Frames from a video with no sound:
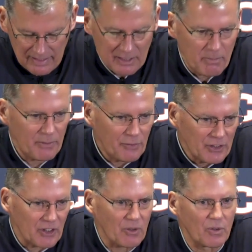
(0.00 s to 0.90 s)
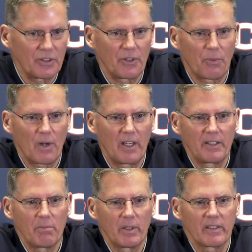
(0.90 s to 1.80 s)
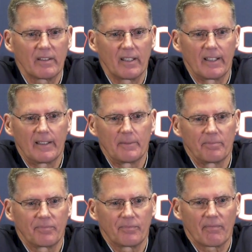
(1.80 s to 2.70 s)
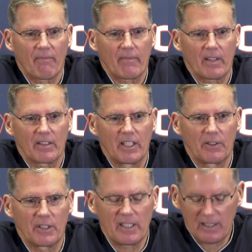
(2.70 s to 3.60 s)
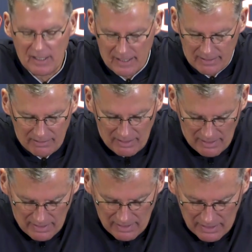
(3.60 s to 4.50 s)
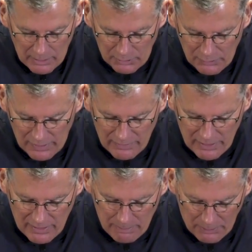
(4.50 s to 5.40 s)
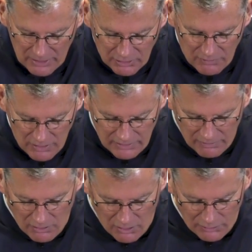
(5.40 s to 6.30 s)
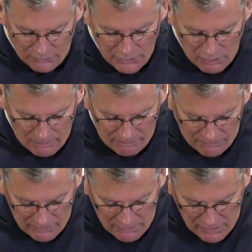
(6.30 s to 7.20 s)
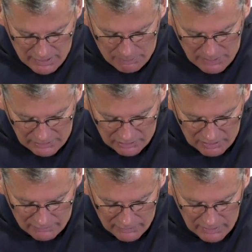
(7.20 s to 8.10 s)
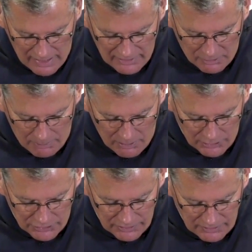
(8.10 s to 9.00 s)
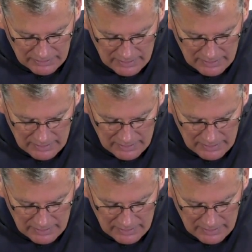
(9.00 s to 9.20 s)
to be physical and to run. But, you know, he was very, very impressive on film, very impressive as a person.